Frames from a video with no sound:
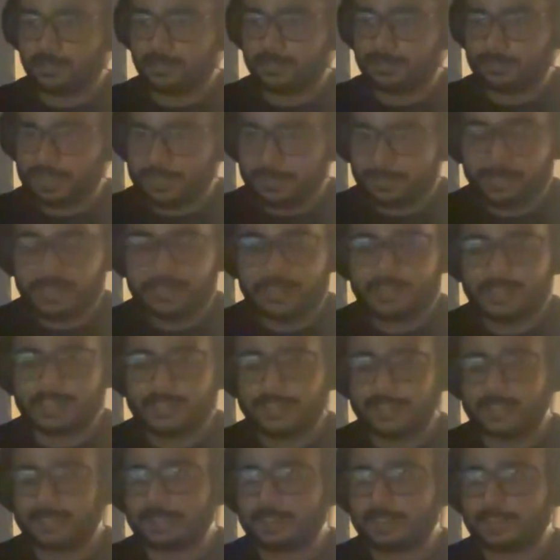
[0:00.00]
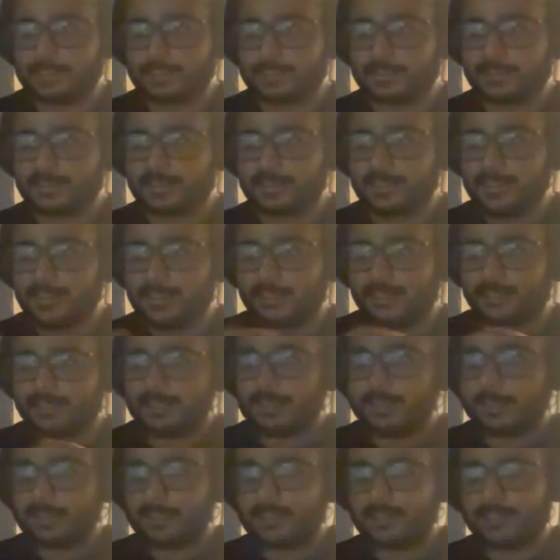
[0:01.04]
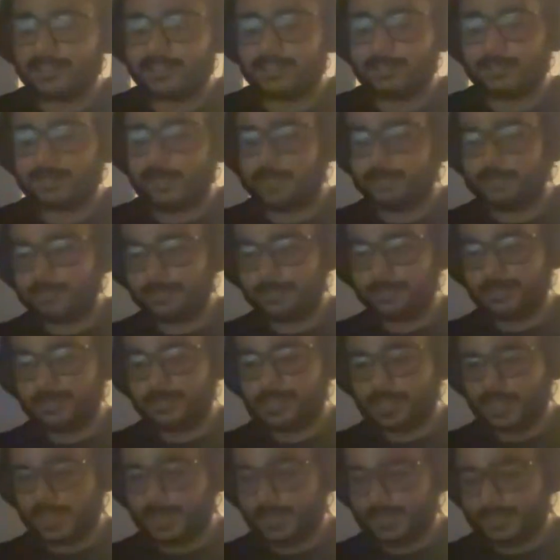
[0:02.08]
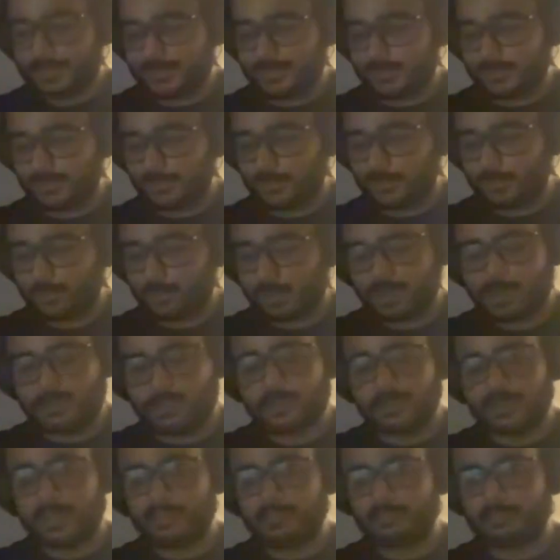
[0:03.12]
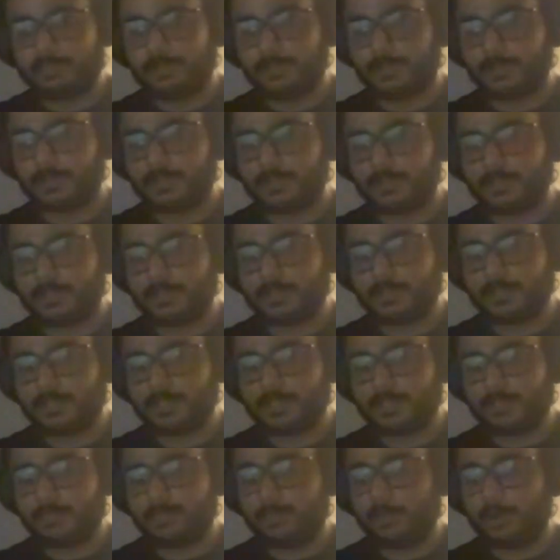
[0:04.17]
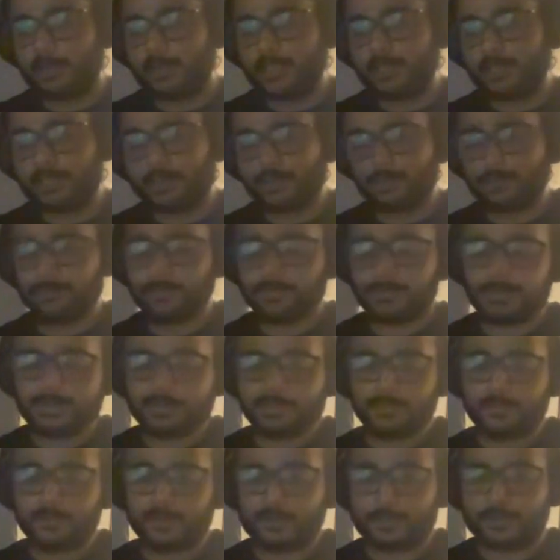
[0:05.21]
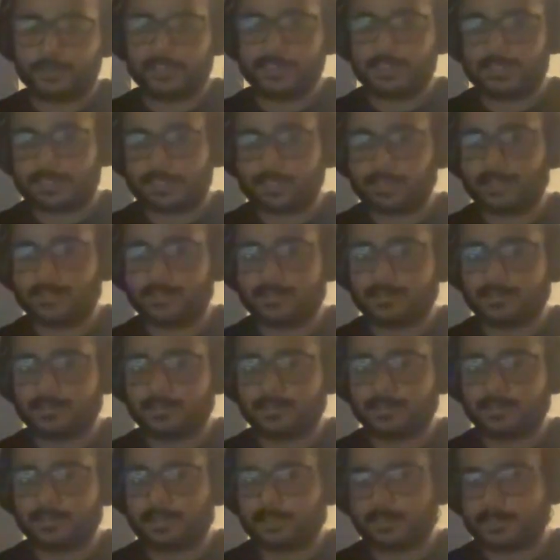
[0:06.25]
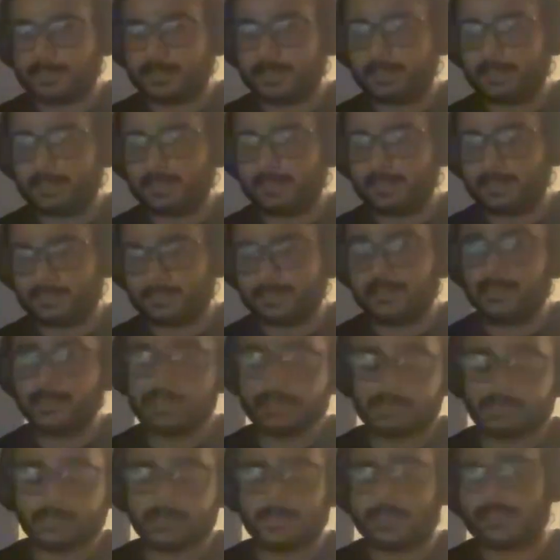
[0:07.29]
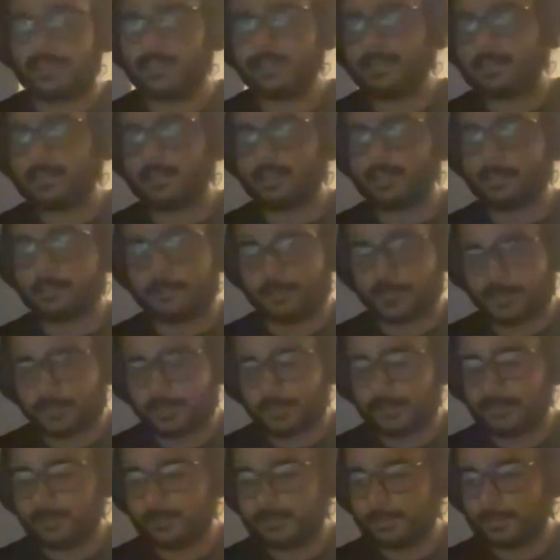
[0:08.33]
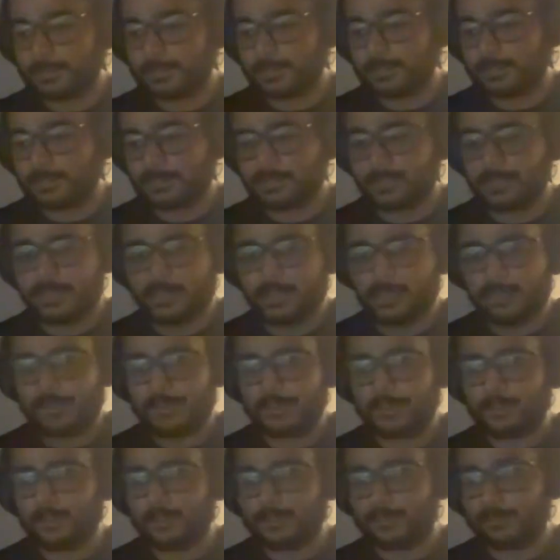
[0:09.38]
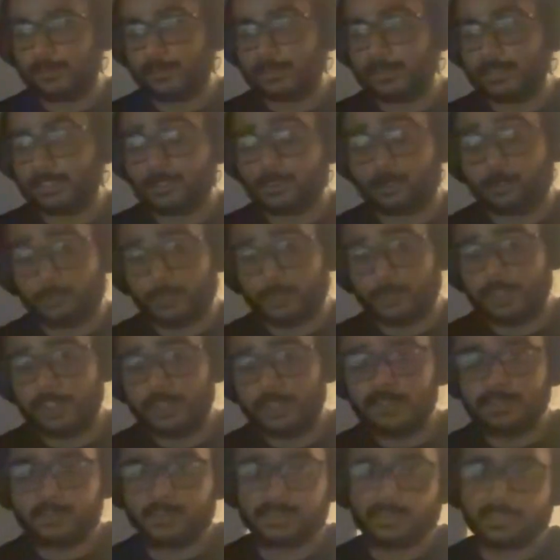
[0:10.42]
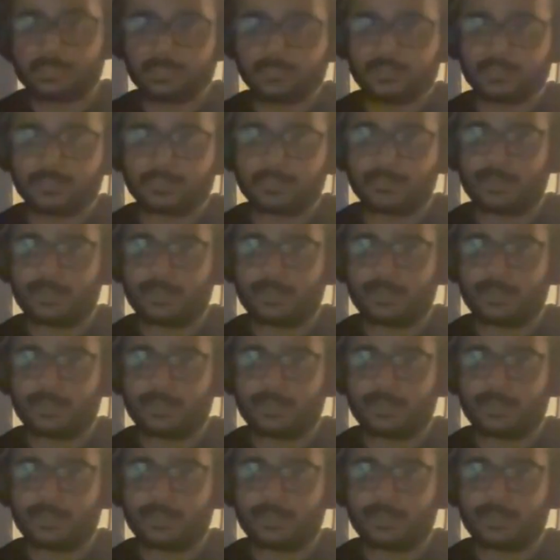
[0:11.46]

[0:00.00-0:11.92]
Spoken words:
ideating. And it's, again, everybody has one important point of the blockchain that is the reason that they're there. For some people, it's, for the OGs, it's